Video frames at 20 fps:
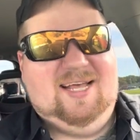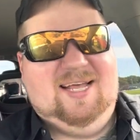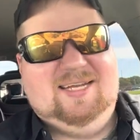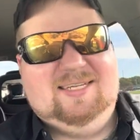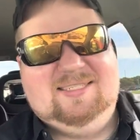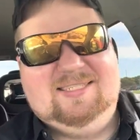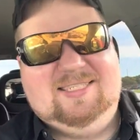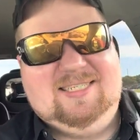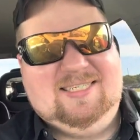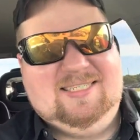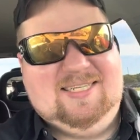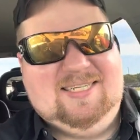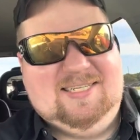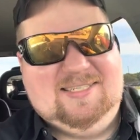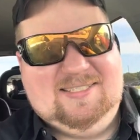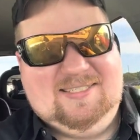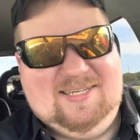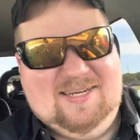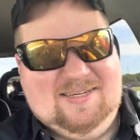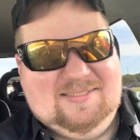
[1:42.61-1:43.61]
And she
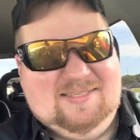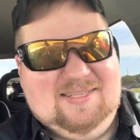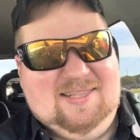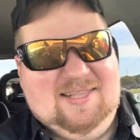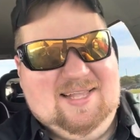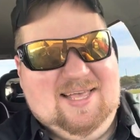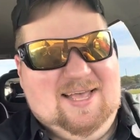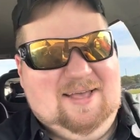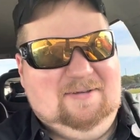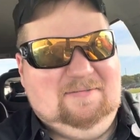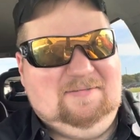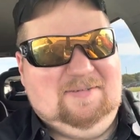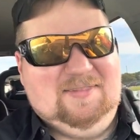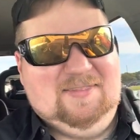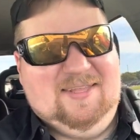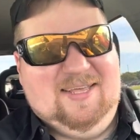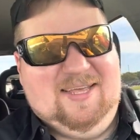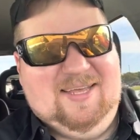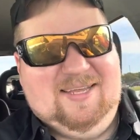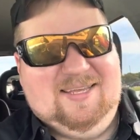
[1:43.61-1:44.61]
just starts
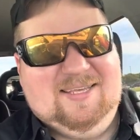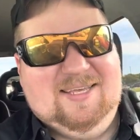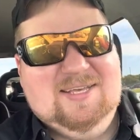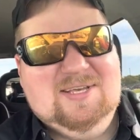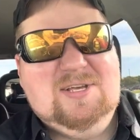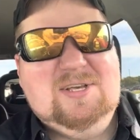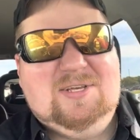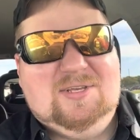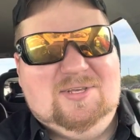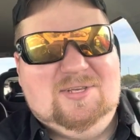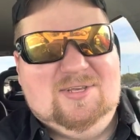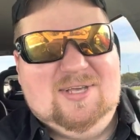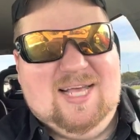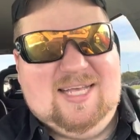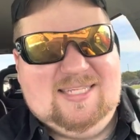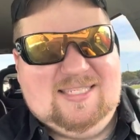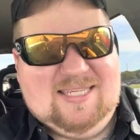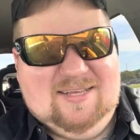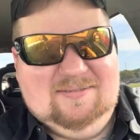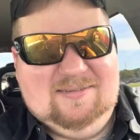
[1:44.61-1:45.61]
laughing like, you
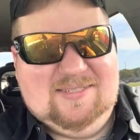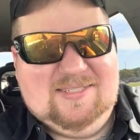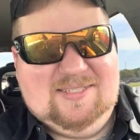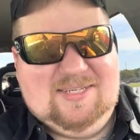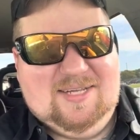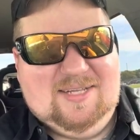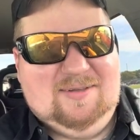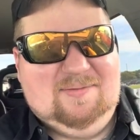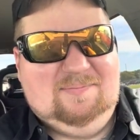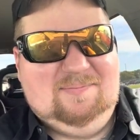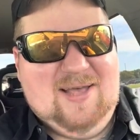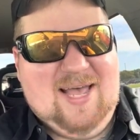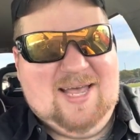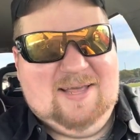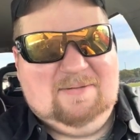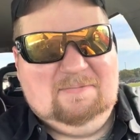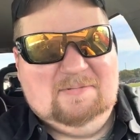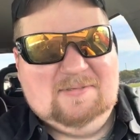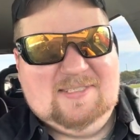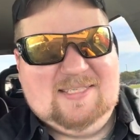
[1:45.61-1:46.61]
guys give each other back
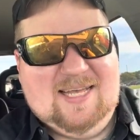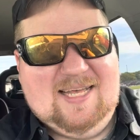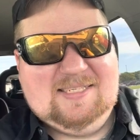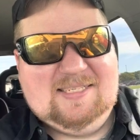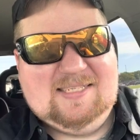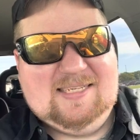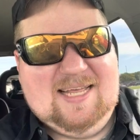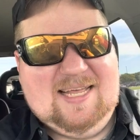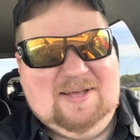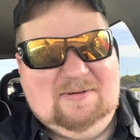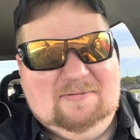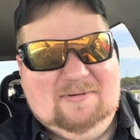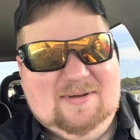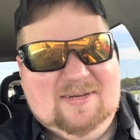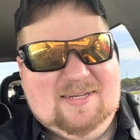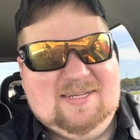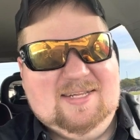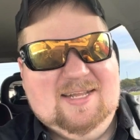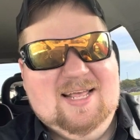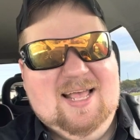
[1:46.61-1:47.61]
massages at work?
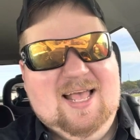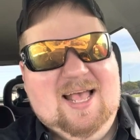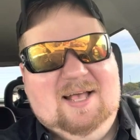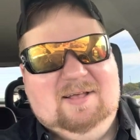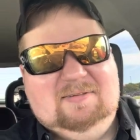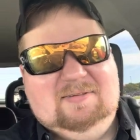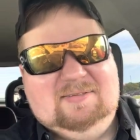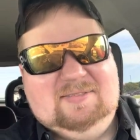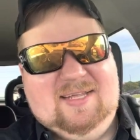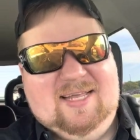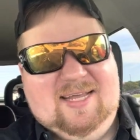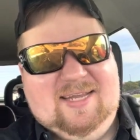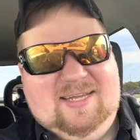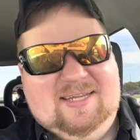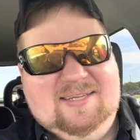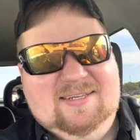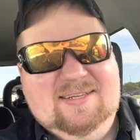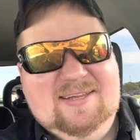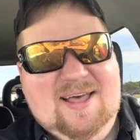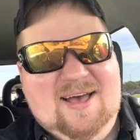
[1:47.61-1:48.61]
I was like,
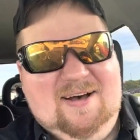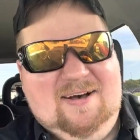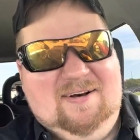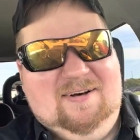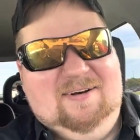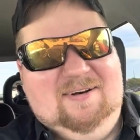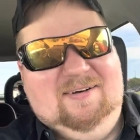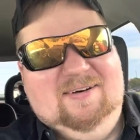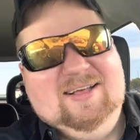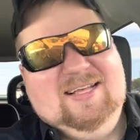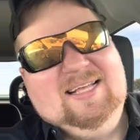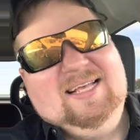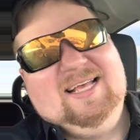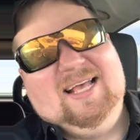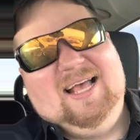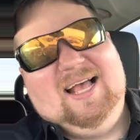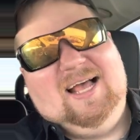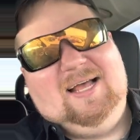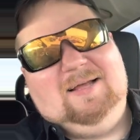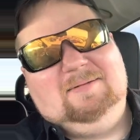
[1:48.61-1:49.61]
no,
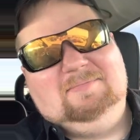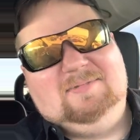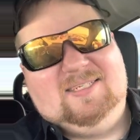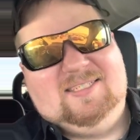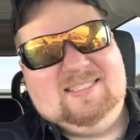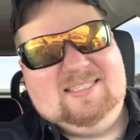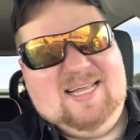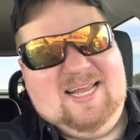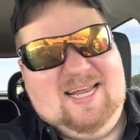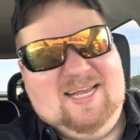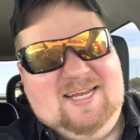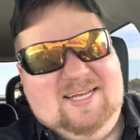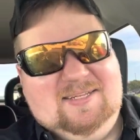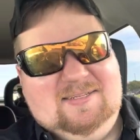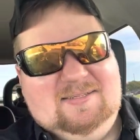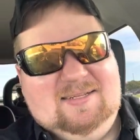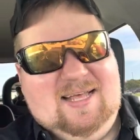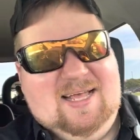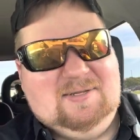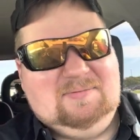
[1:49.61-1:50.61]
I'm just
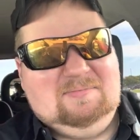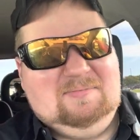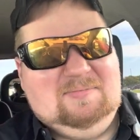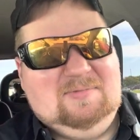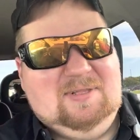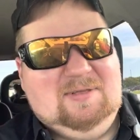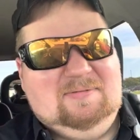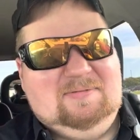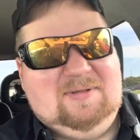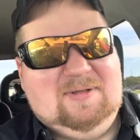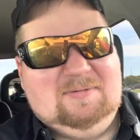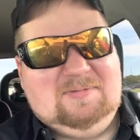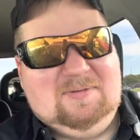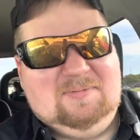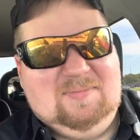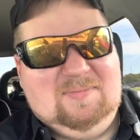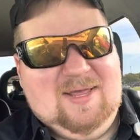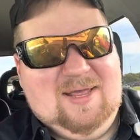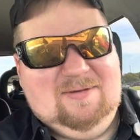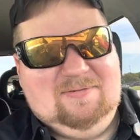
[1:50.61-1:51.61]
saying I lift up some
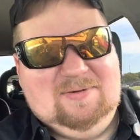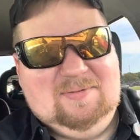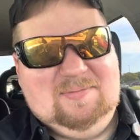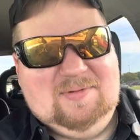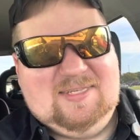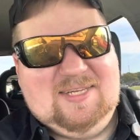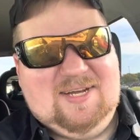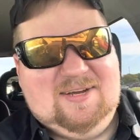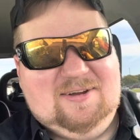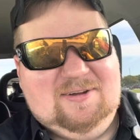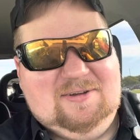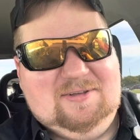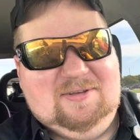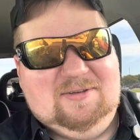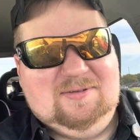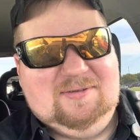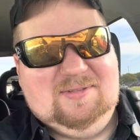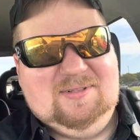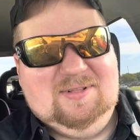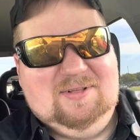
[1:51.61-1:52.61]
heavy
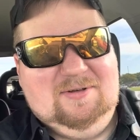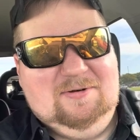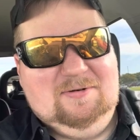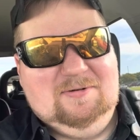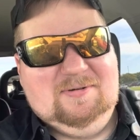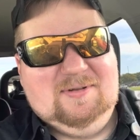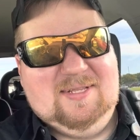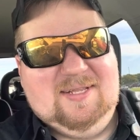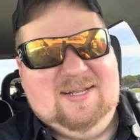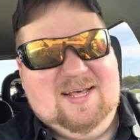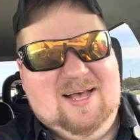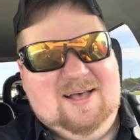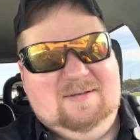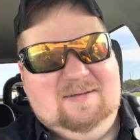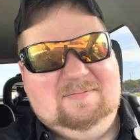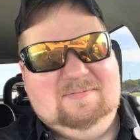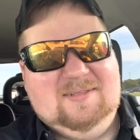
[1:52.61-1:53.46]
material holding it up.